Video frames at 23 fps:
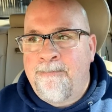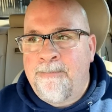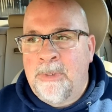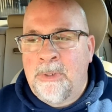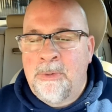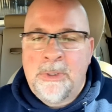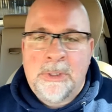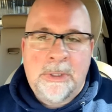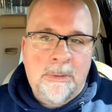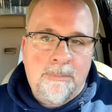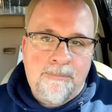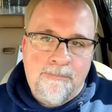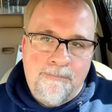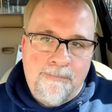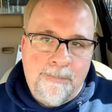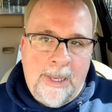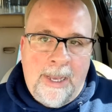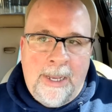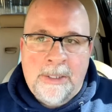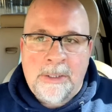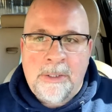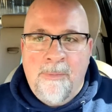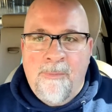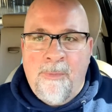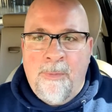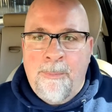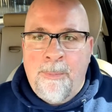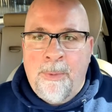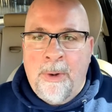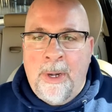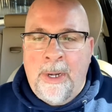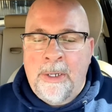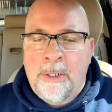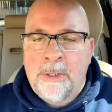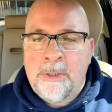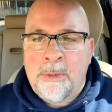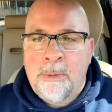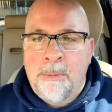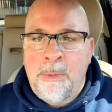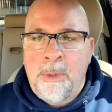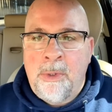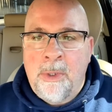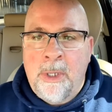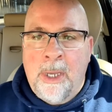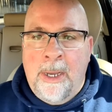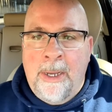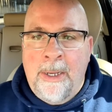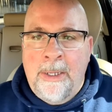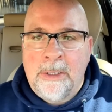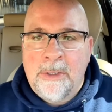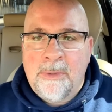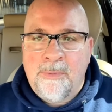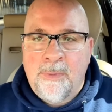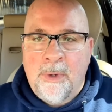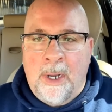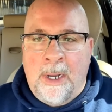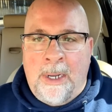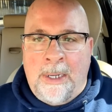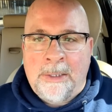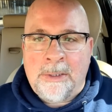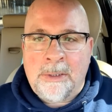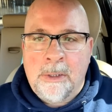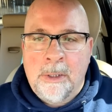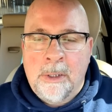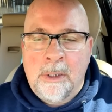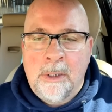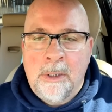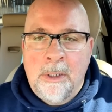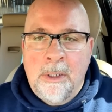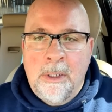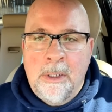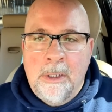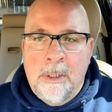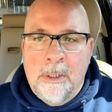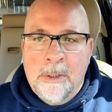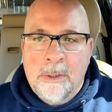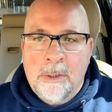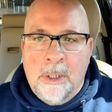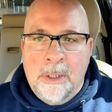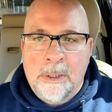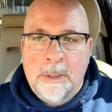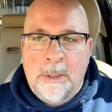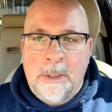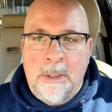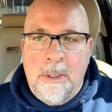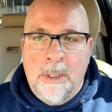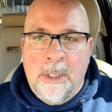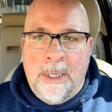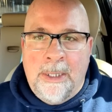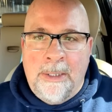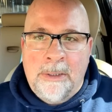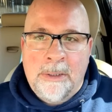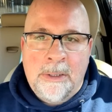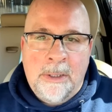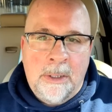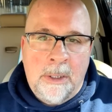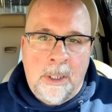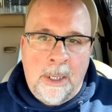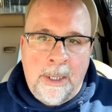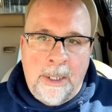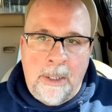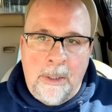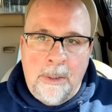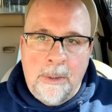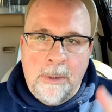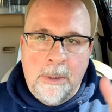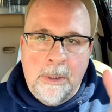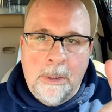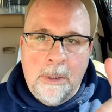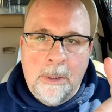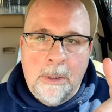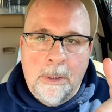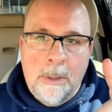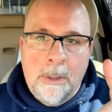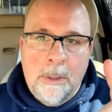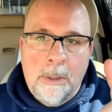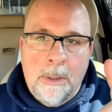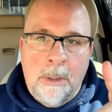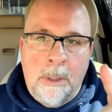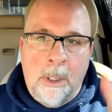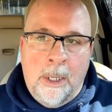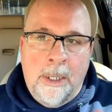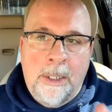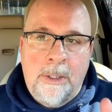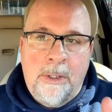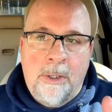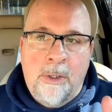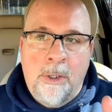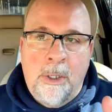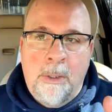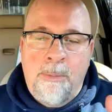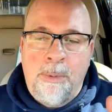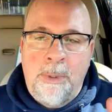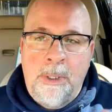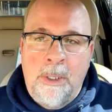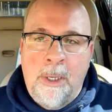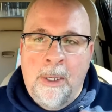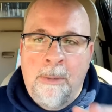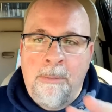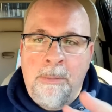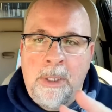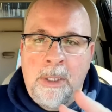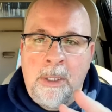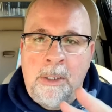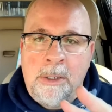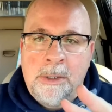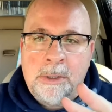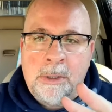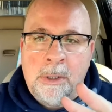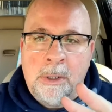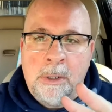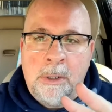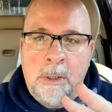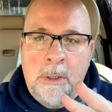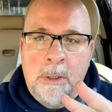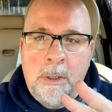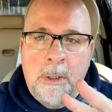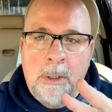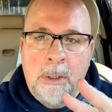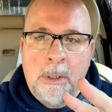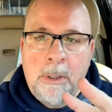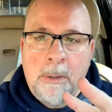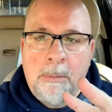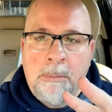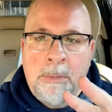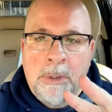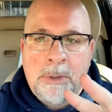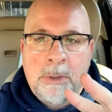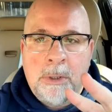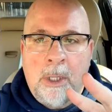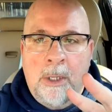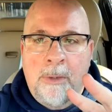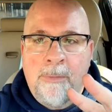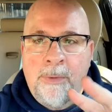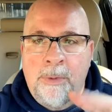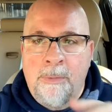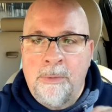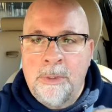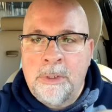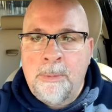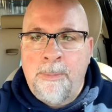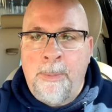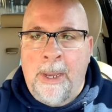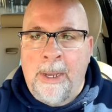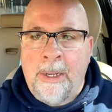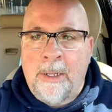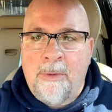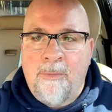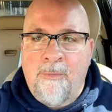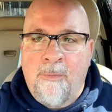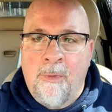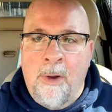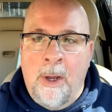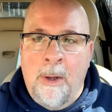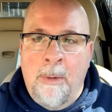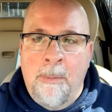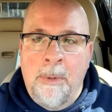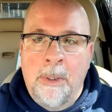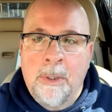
just asking for prayers from you guys for Oscar. So I'll see you guys tonight, 9:30 p.m. Eastern. Much love and respect from